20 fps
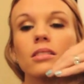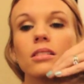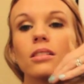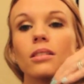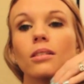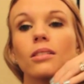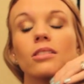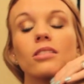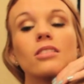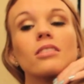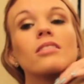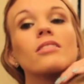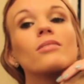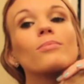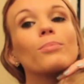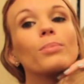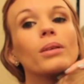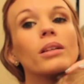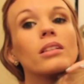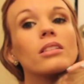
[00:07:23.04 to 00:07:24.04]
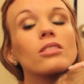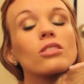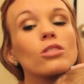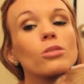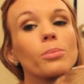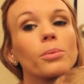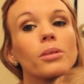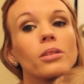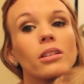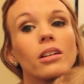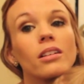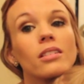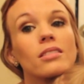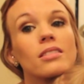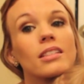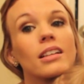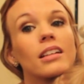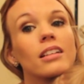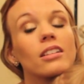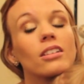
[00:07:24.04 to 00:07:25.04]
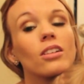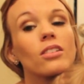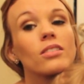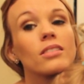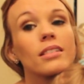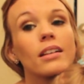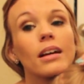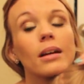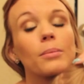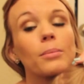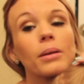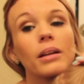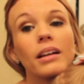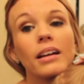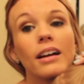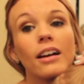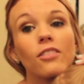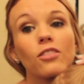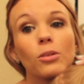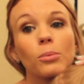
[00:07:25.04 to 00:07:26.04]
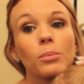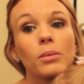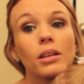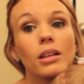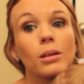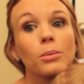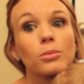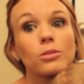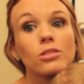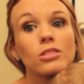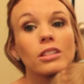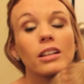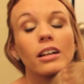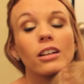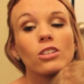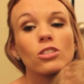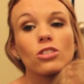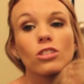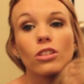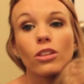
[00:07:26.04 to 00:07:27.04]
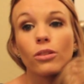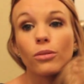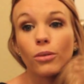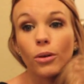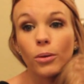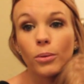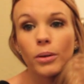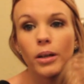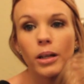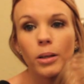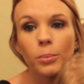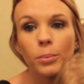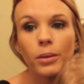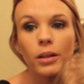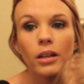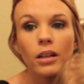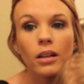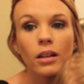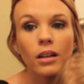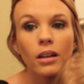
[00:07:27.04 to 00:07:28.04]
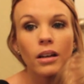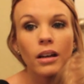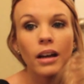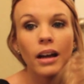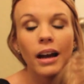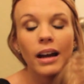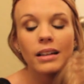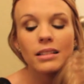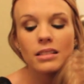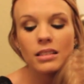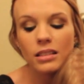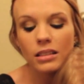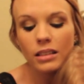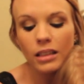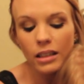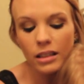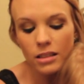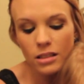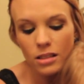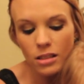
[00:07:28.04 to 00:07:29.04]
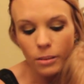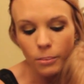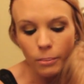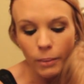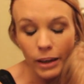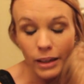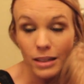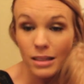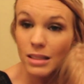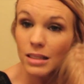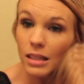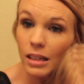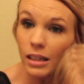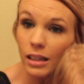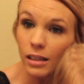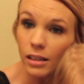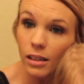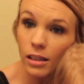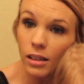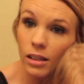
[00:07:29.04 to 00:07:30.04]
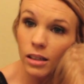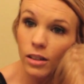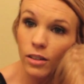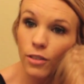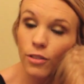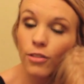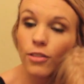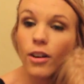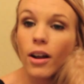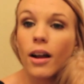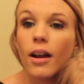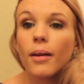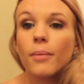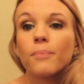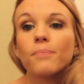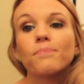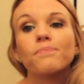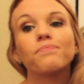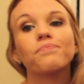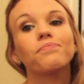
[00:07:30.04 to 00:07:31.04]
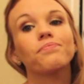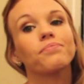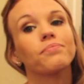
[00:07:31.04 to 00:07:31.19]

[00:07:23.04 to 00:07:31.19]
to just being super nauseated all the time, but I haven't been able to actually throw up. I did get some medicine from